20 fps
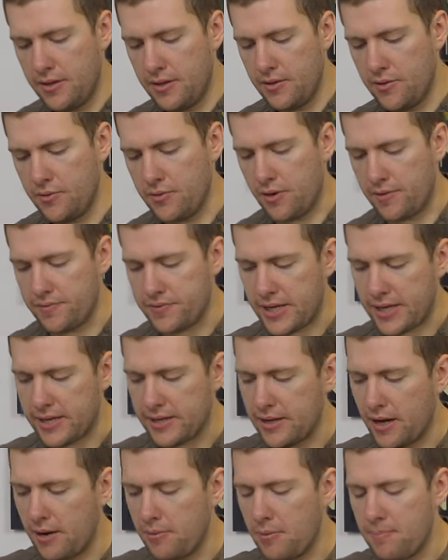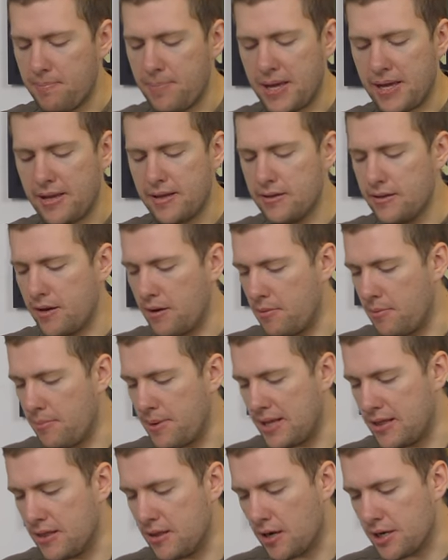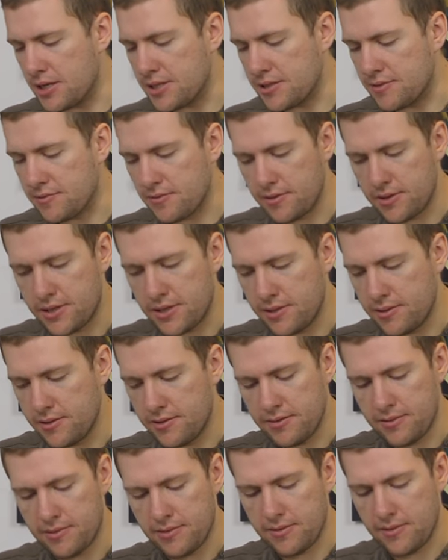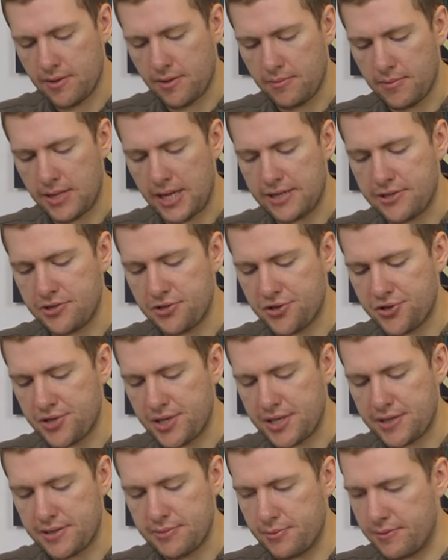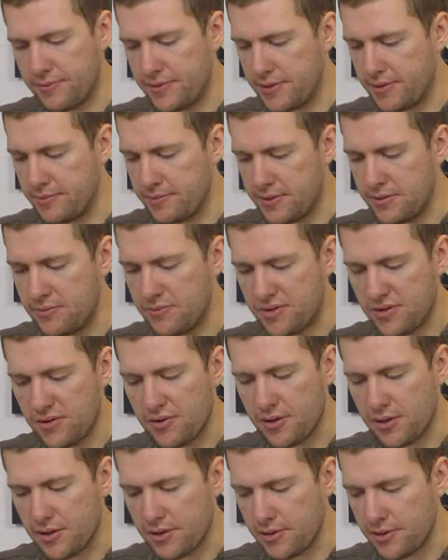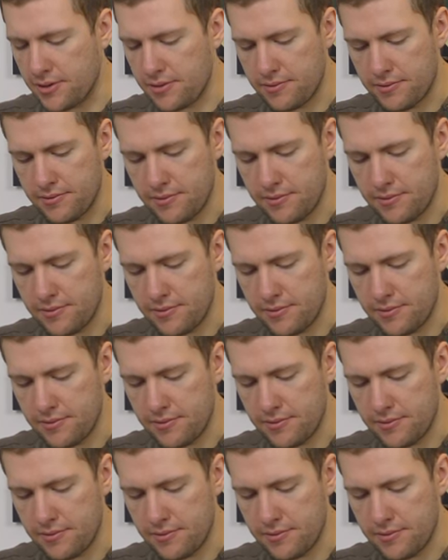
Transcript: Although I've taken, I'm a bit, I'm a bit lighter on it. I'm less strict with it. I'm still doing it though.